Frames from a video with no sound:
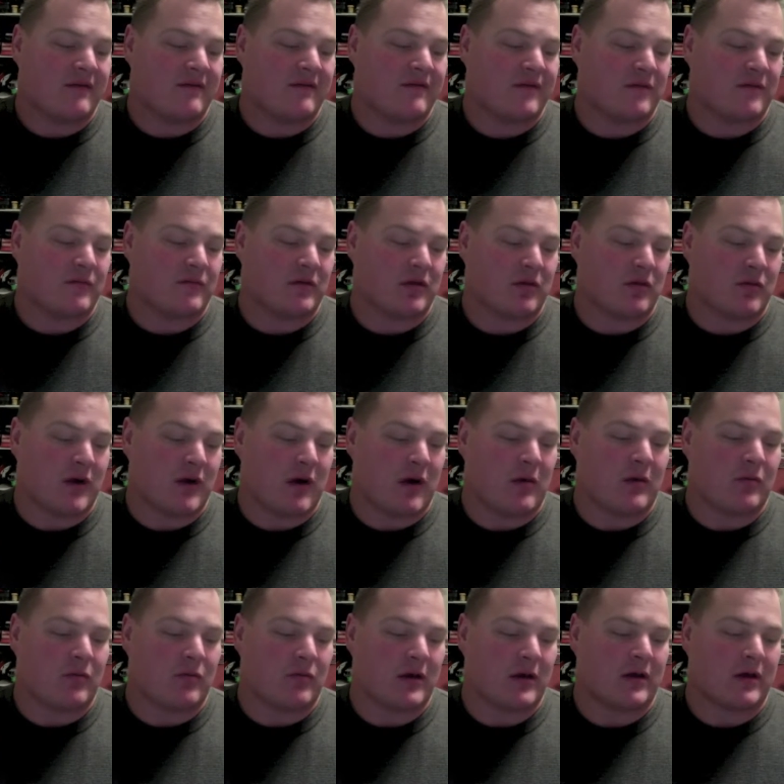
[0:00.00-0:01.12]
fit really well
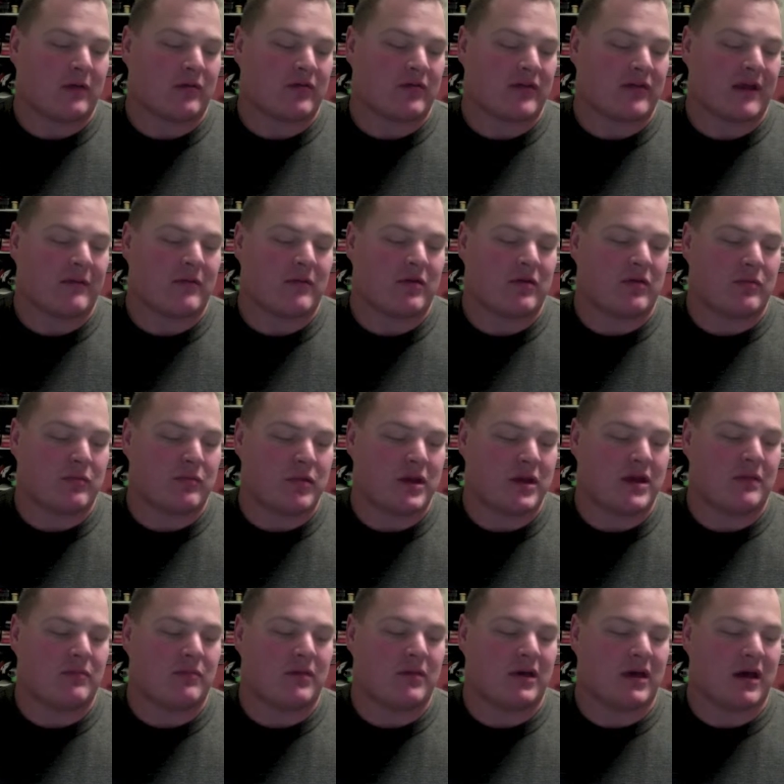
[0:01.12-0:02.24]
when Rico sent me the
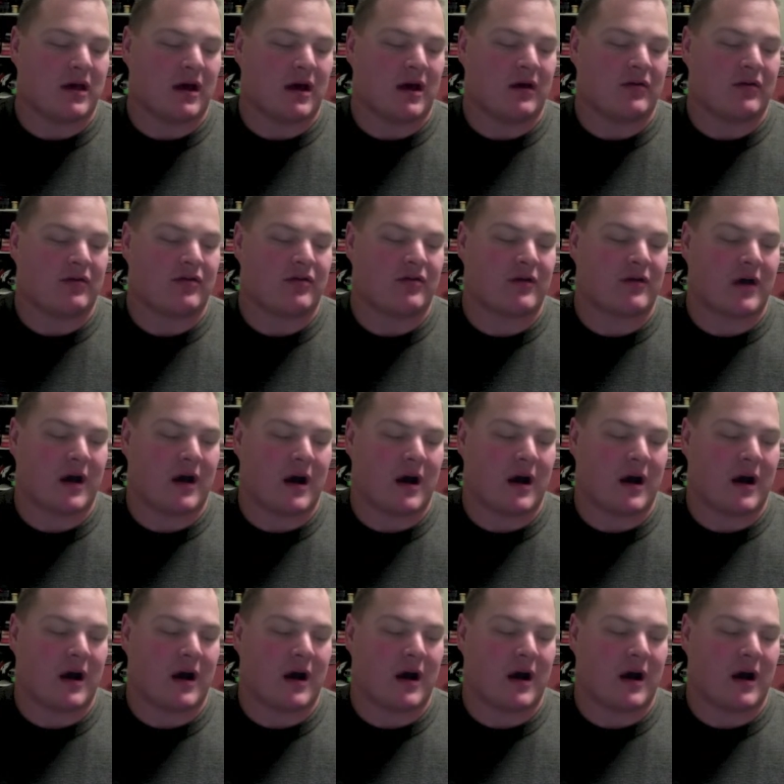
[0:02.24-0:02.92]
beat, because